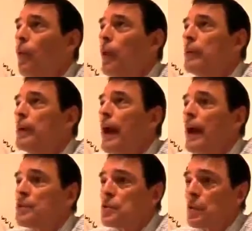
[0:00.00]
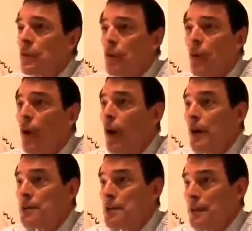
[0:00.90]
what the actual
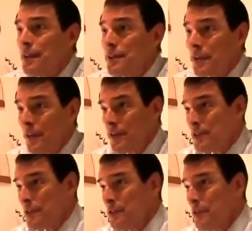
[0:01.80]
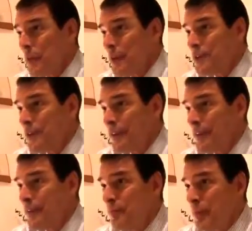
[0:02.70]
cause is of the
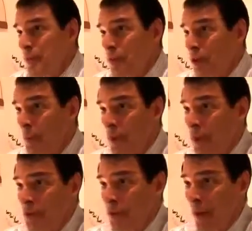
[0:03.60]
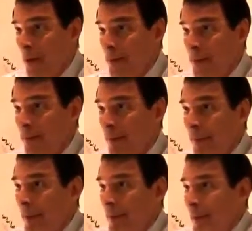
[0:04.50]
situation before we go trying to
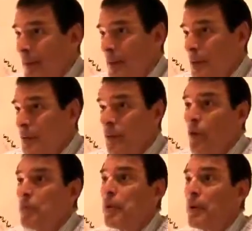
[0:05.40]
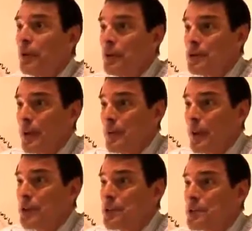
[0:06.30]
throw pills at a
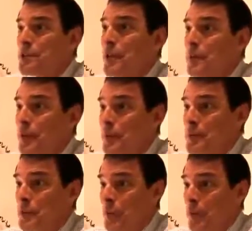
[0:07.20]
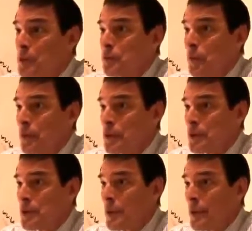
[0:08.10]
bunch of symptoms. We're much more
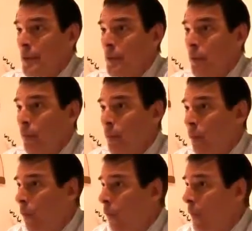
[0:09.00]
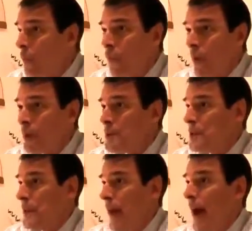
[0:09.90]
interested in what
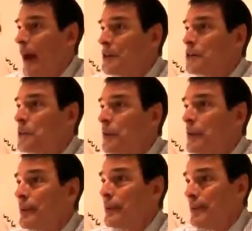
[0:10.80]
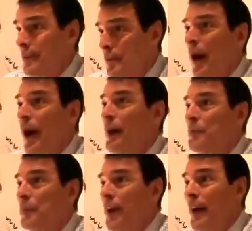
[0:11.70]
is the actual
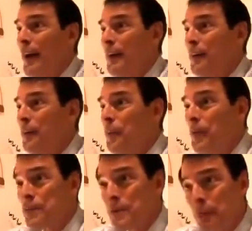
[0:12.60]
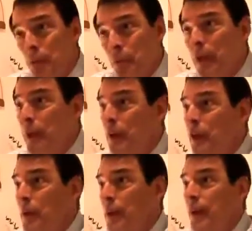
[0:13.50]
bottom line, what's really
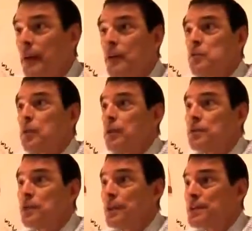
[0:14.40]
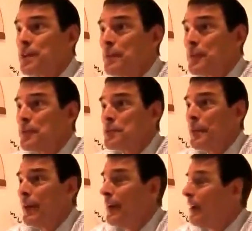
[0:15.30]
going on that's producing the
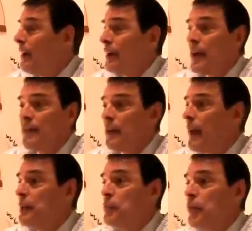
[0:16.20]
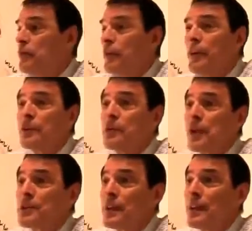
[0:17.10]
symptoms, and have a lot more fun
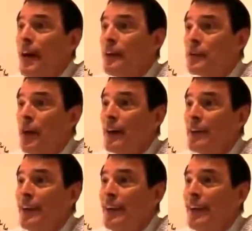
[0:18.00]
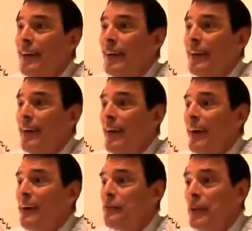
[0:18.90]
addressing that directly.
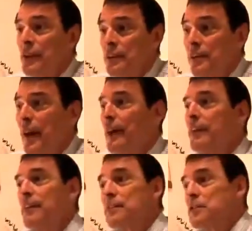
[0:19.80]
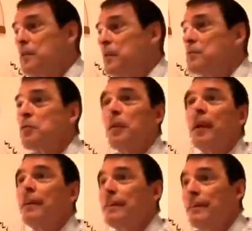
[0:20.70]
And if we get to that, then the symptoms
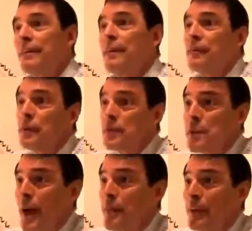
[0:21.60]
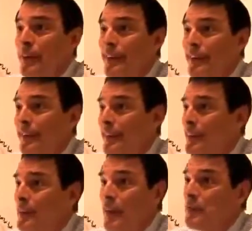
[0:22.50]
abate and everyone's happy, and
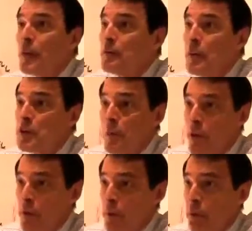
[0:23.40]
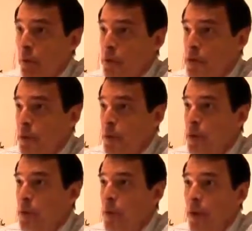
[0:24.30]
a much better approach. So we
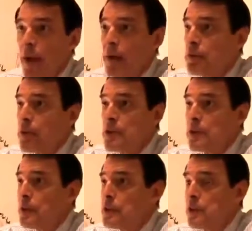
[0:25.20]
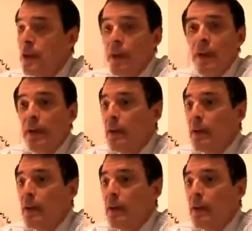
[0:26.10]
do a lot of research,